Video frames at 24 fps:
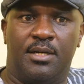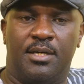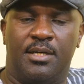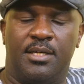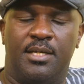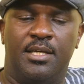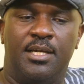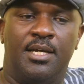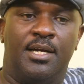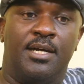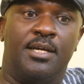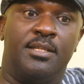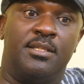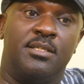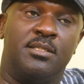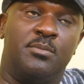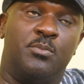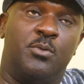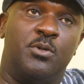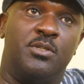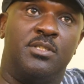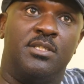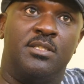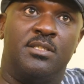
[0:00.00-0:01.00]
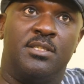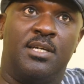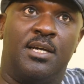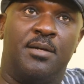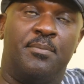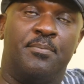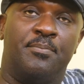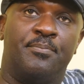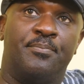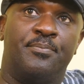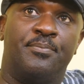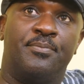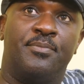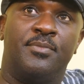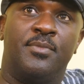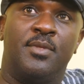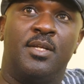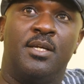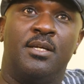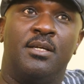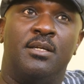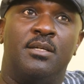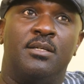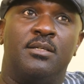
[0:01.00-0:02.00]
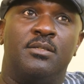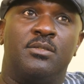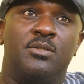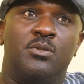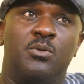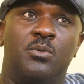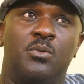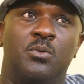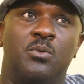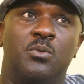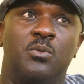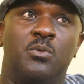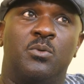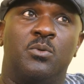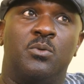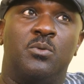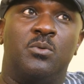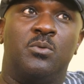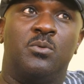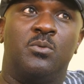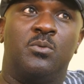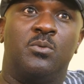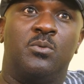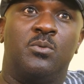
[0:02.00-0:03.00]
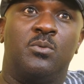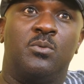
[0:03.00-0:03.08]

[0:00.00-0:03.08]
here at this point in time. So,